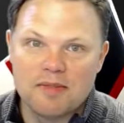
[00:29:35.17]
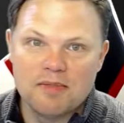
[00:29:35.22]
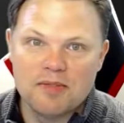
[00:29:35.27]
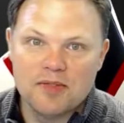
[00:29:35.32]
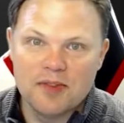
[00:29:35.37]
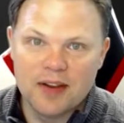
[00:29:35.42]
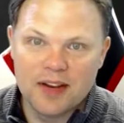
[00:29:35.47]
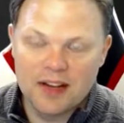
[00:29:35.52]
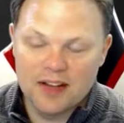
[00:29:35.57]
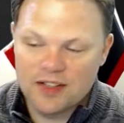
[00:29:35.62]

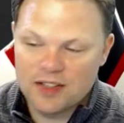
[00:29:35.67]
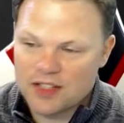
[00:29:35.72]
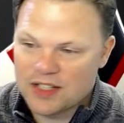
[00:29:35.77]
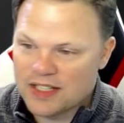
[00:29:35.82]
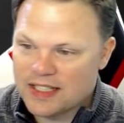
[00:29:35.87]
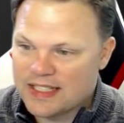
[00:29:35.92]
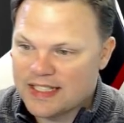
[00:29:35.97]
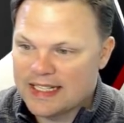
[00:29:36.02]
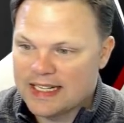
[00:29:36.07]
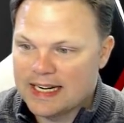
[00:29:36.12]
point
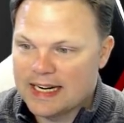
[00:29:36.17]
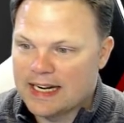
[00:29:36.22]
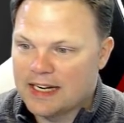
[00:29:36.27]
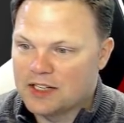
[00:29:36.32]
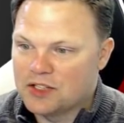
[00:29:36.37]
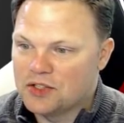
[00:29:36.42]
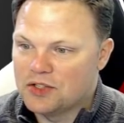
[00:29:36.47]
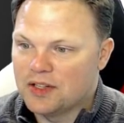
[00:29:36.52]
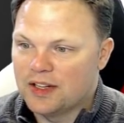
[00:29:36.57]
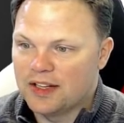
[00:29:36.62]
just in
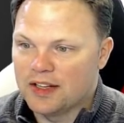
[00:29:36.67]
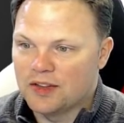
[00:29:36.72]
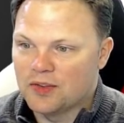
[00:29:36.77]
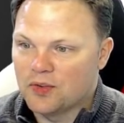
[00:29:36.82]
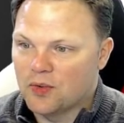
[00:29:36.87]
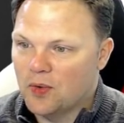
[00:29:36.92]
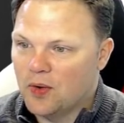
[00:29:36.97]
case you delete the